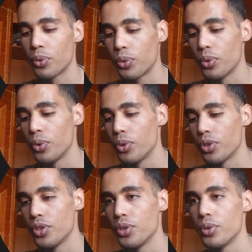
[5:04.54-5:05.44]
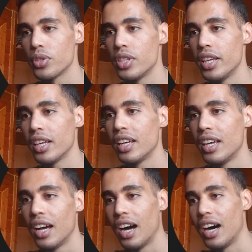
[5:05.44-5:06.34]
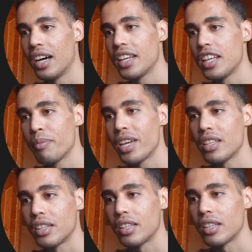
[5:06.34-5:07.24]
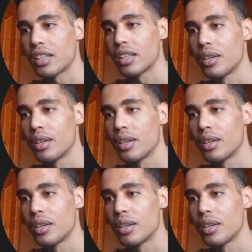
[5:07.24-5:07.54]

to use the animated